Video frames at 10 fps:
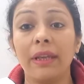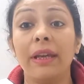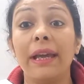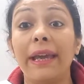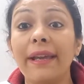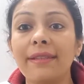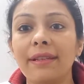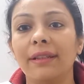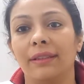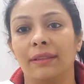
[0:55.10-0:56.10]

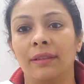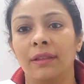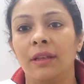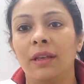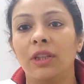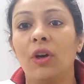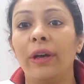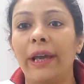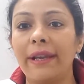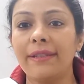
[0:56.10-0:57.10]
Hexagon. Now
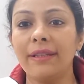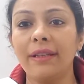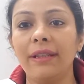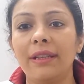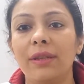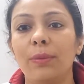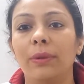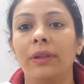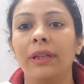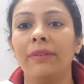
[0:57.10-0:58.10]
hexagon is a
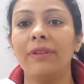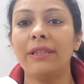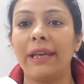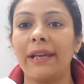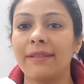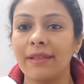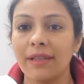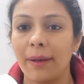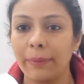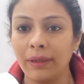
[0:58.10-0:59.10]
word in which X is
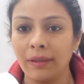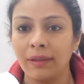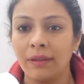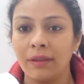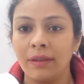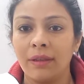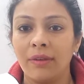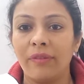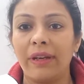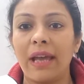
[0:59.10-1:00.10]
coming.
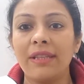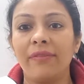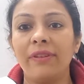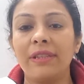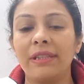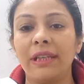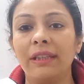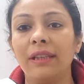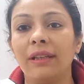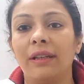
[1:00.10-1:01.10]
Whereas if we see
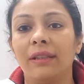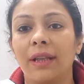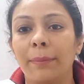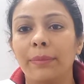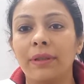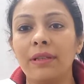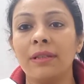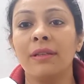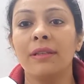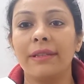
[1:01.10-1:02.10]
the numbers,
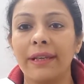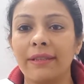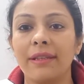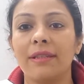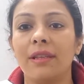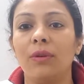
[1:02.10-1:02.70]
6 is the